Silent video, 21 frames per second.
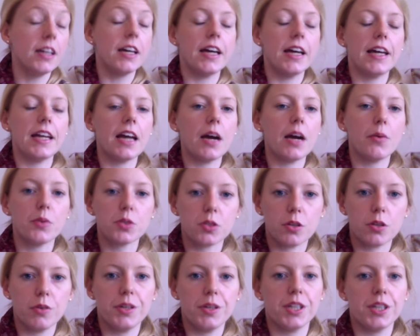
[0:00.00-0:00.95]
And I was
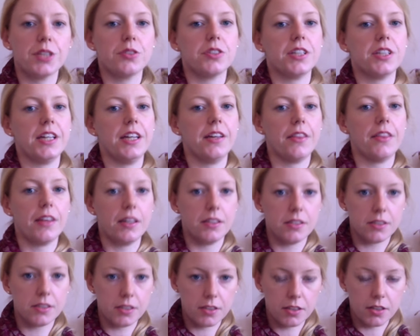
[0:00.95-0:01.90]
going to say
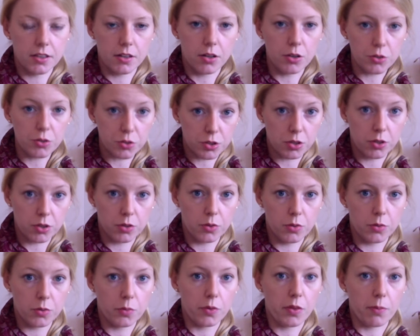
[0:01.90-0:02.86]
that
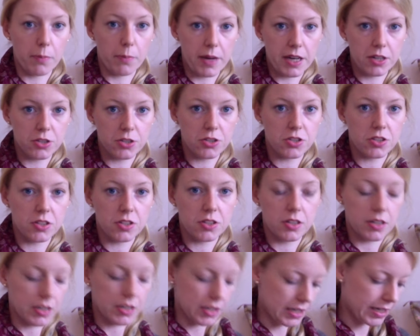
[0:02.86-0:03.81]
also with MASH
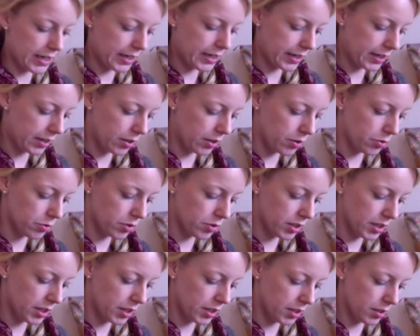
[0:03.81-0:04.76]
I
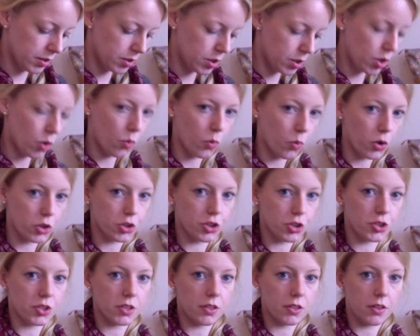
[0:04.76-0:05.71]
only
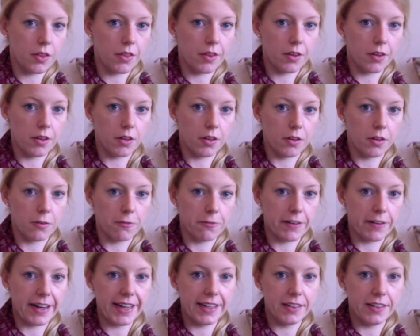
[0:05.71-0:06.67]
watched the
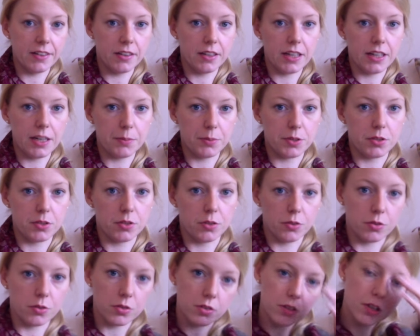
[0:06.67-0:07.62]
final
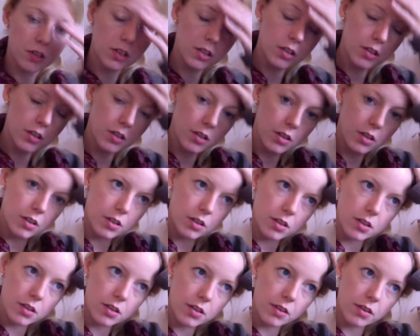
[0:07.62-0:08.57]
episode.
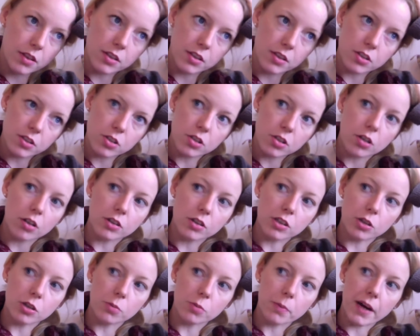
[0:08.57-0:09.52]
This is called
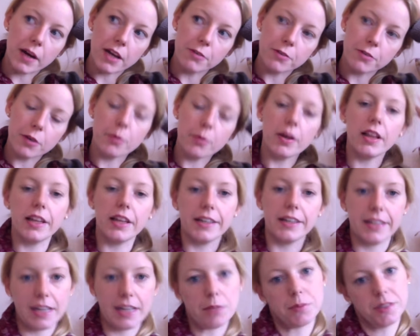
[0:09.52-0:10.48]
Goodbye, Farewell and
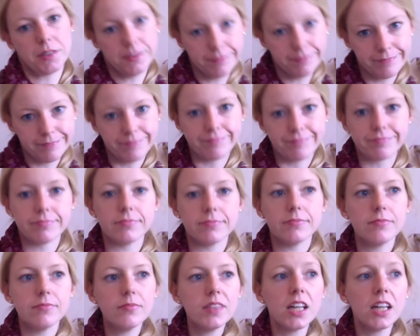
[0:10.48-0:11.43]
Amen.
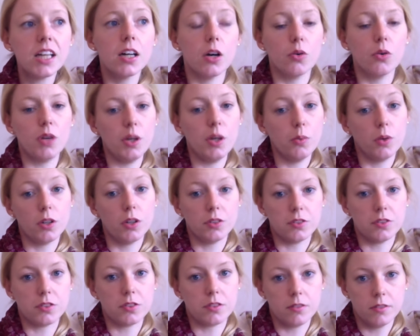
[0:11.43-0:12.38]
Only
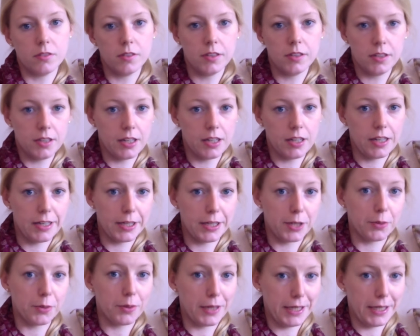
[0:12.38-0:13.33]
once, and I
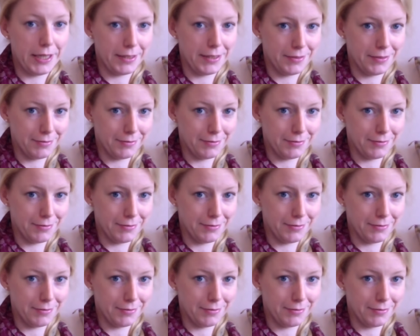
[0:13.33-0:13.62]
cried.